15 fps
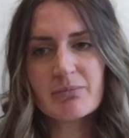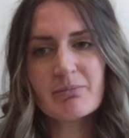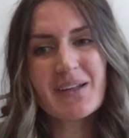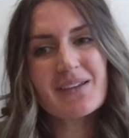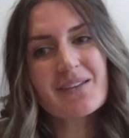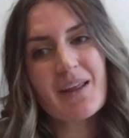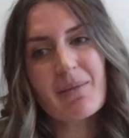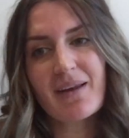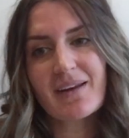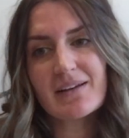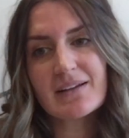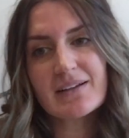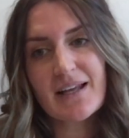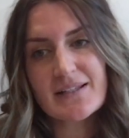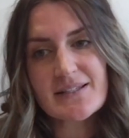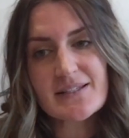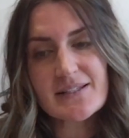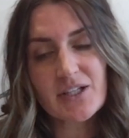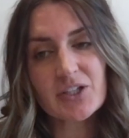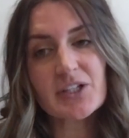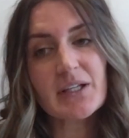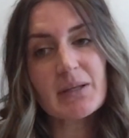but they may not
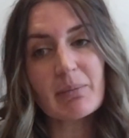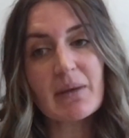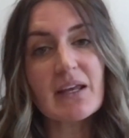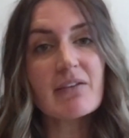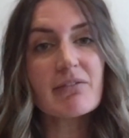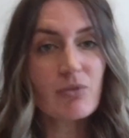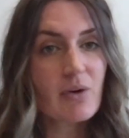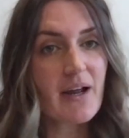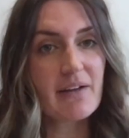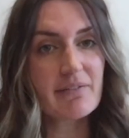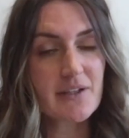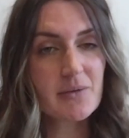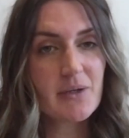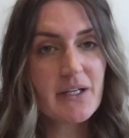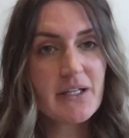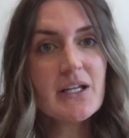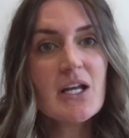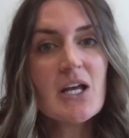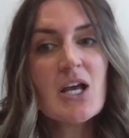necessarily be for everyone.